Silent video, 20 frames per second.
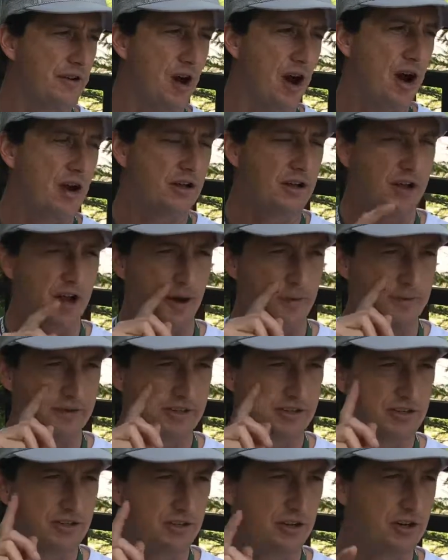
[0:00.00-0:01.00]
They're not
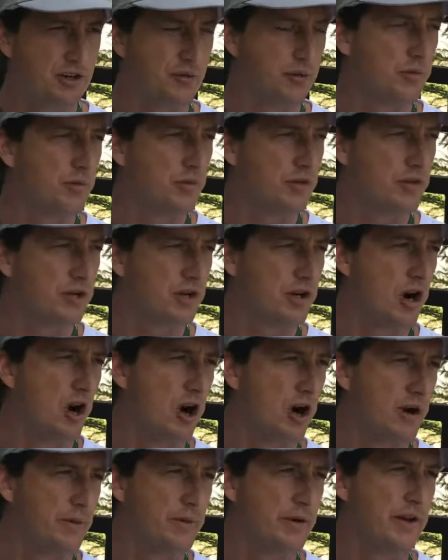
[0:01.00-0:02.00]
coming to terms with the
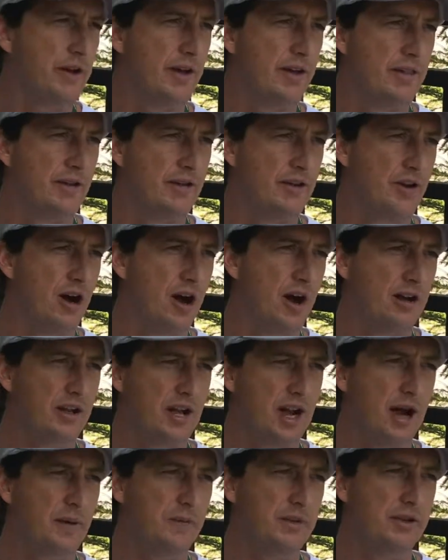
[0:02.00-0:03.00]
karma, and they're not
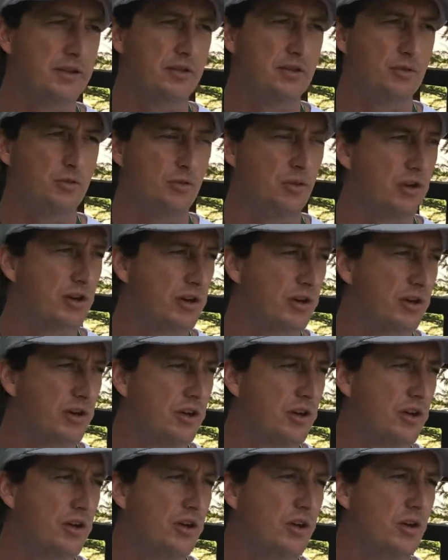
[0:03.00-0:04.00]
coming to work
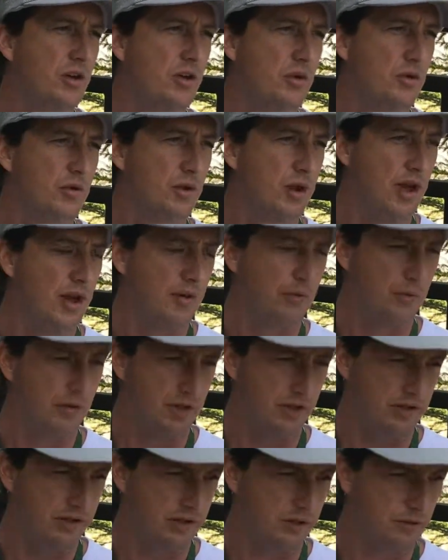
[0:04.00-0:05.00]

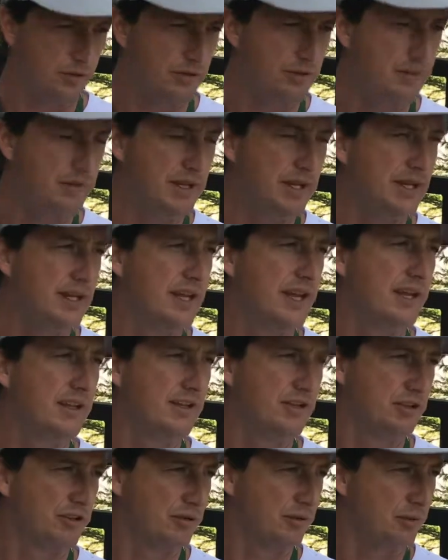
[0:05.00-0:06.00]
w to
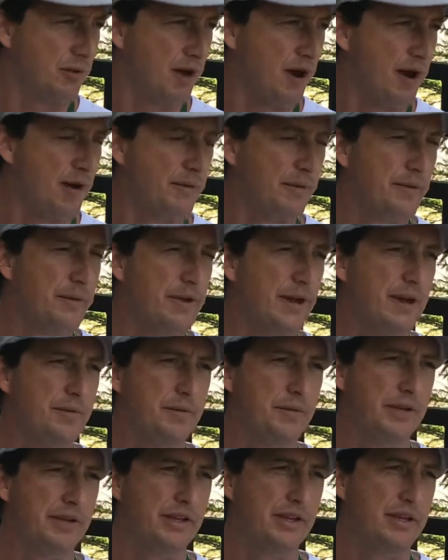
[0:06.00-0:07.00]
remediate this problem. And I
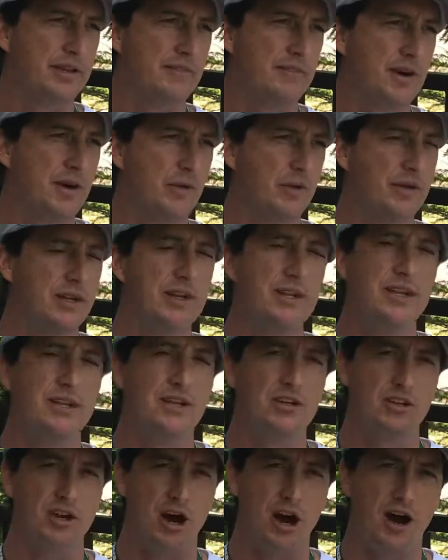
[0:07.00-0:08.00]
believe that we need
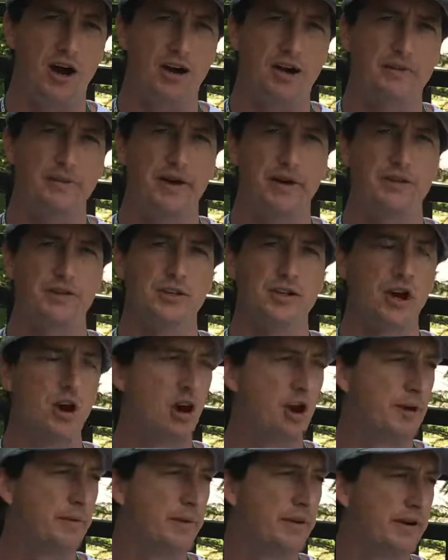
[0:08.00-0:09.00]
to talk about the
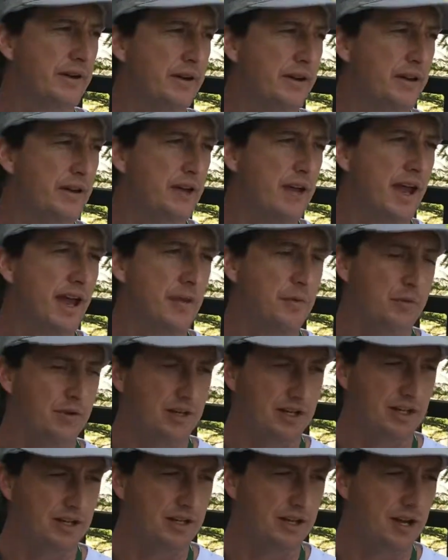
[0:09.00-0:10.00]
karma, and we
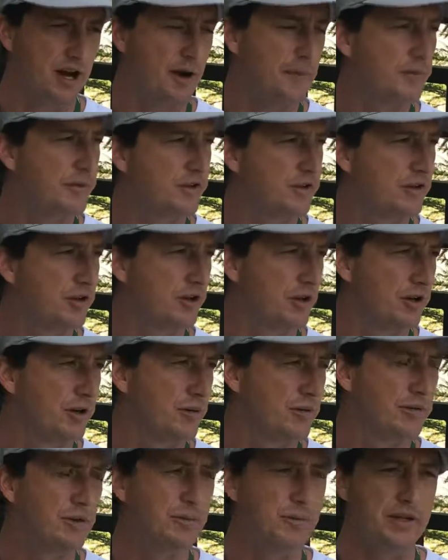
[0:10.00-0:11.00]
need to come to
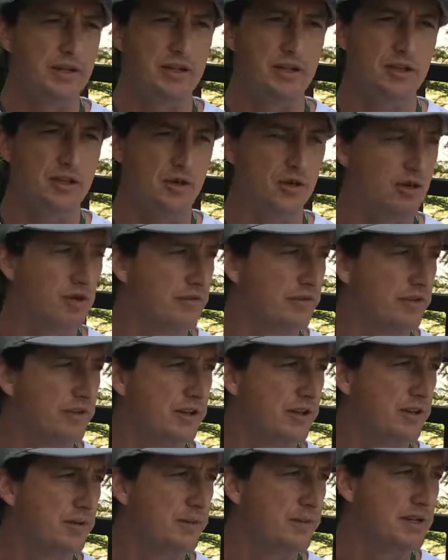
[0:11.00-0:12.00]
terms. I mean, the North
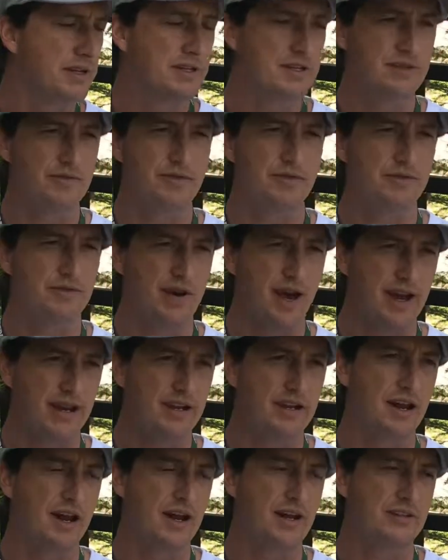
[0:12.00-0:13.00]
Vietnamese have
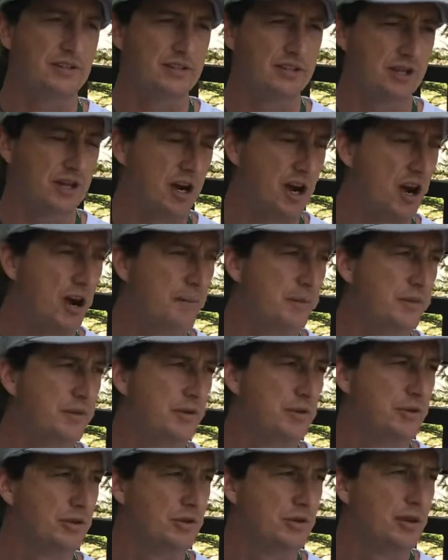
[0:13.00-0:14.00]
invited us to come
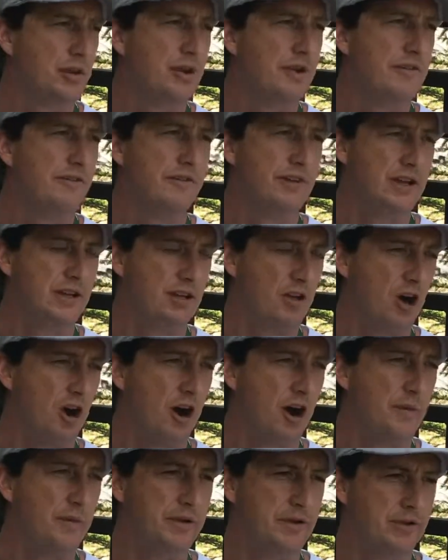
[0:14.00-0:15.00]
to
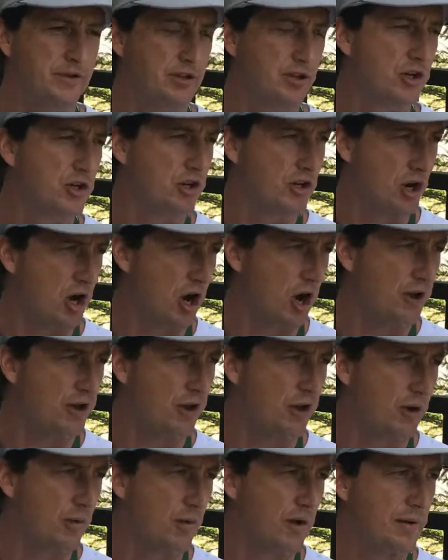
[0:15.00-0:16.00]
Vietnam and to turn on
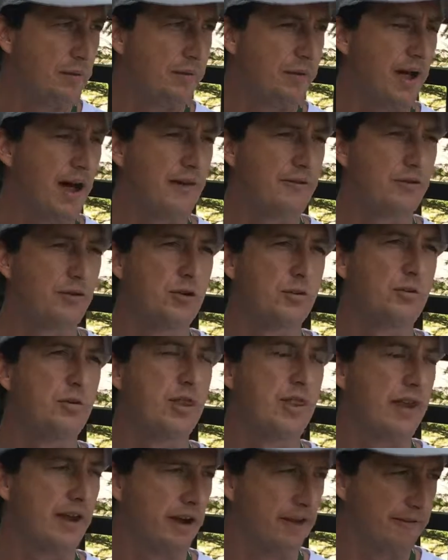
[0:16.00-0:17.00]
our web platform
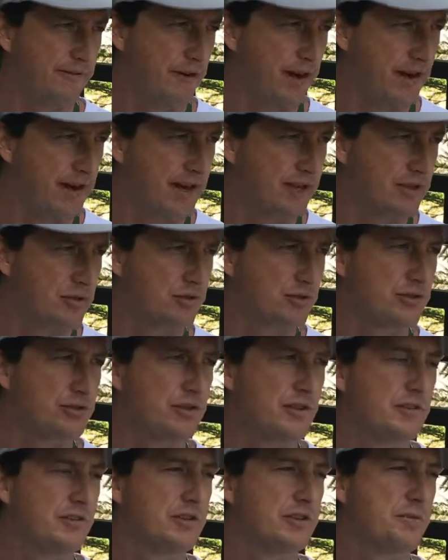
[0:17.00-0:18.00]
with their financial
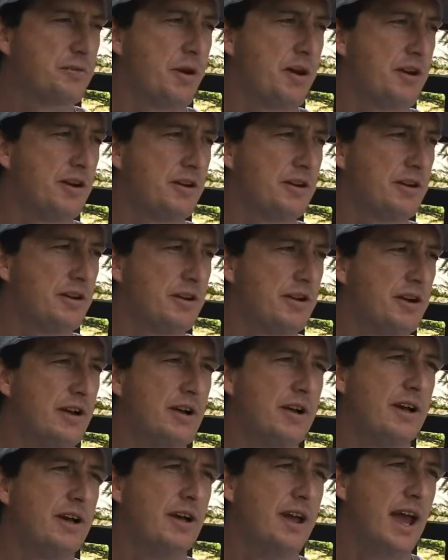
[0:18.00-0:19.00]
service partner,
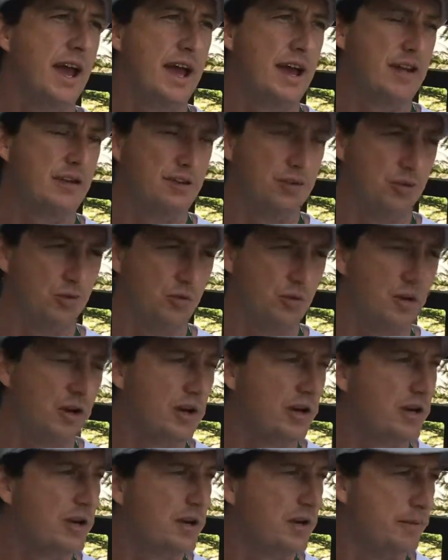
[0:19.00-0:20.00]
and to
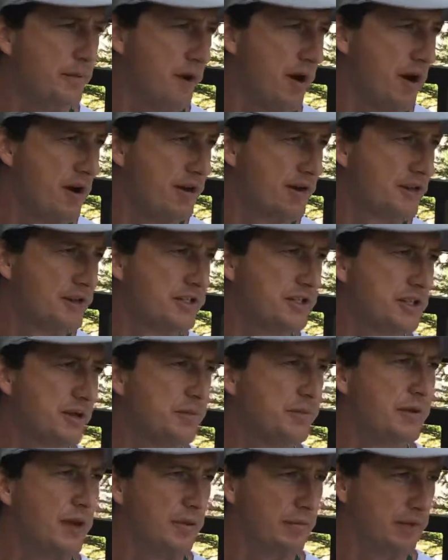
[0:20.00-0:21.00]
work in a
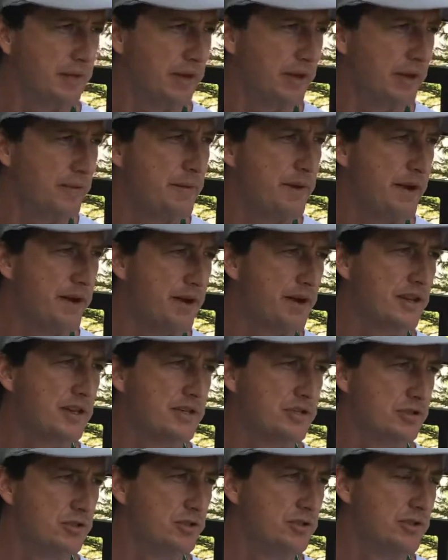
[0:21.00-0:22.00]
partnership that bring
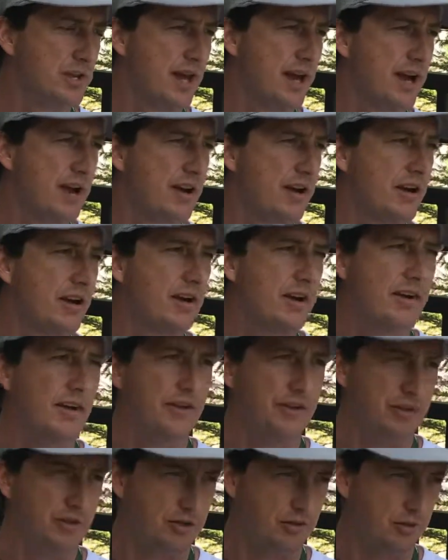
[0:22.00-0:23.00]
Americans who care
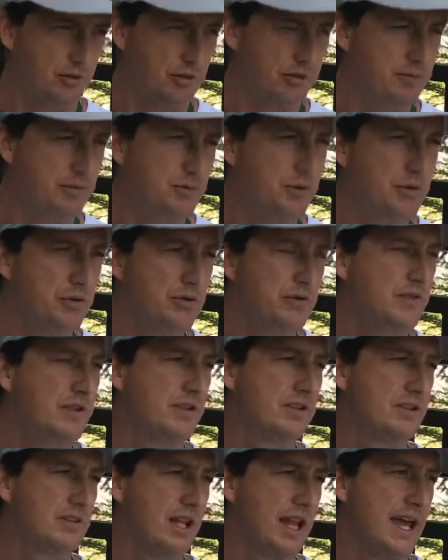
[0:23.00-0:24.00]
to remove
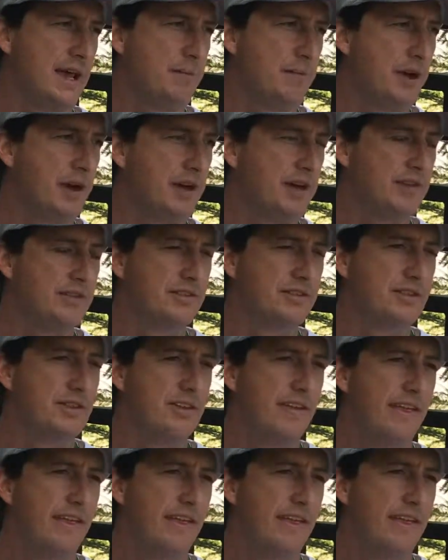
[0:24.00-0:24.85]
these landmines